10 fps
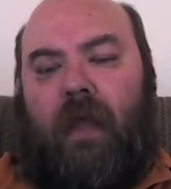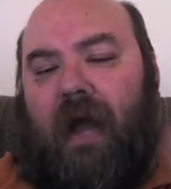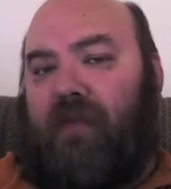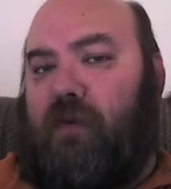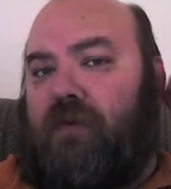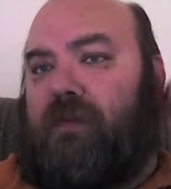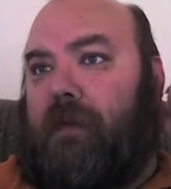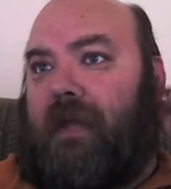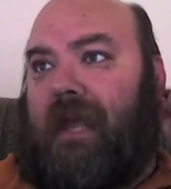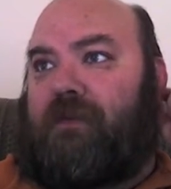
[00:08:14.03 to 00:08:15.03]
I threw
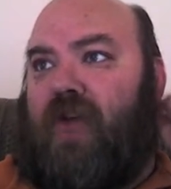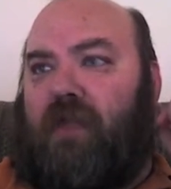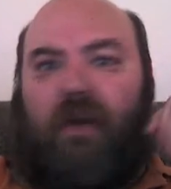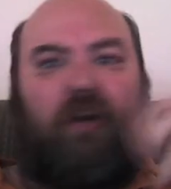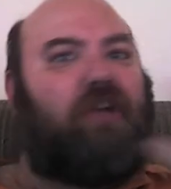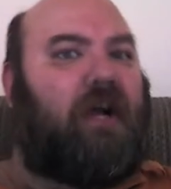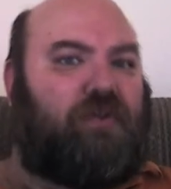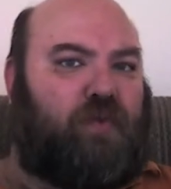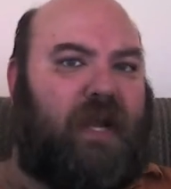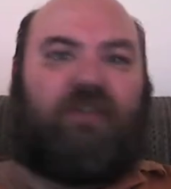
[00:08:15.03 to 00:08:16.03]
some games on there,
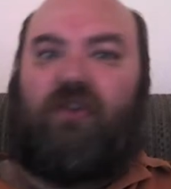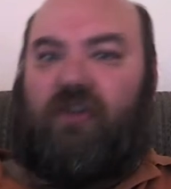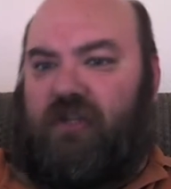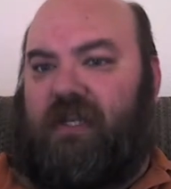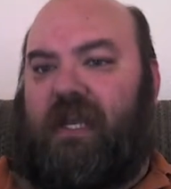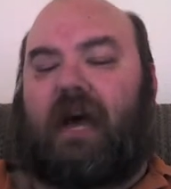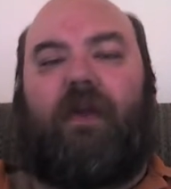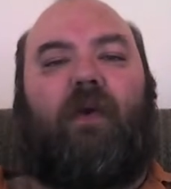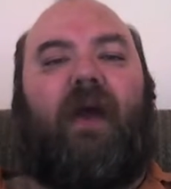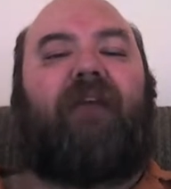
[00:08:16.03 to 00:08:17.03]
Tux Racer, to see how
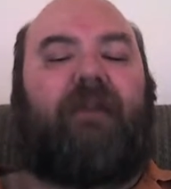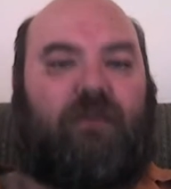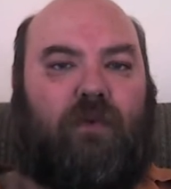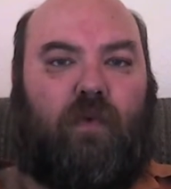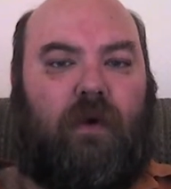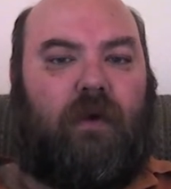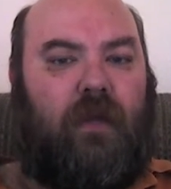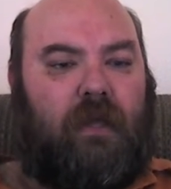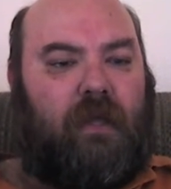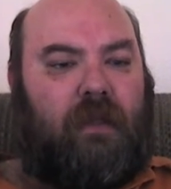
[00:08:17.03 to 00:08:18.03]
the graphics would work.
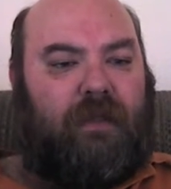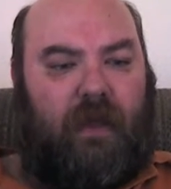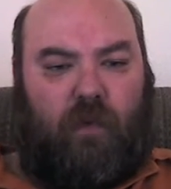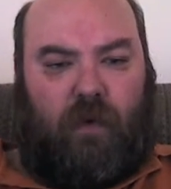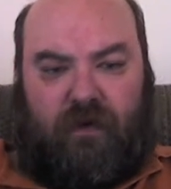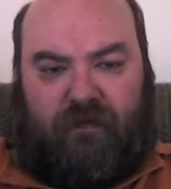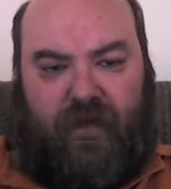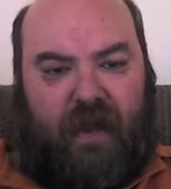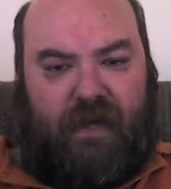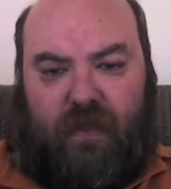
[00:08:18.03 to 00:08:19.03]
That worked
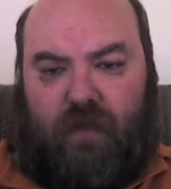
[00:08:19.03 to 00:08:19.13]
fine. I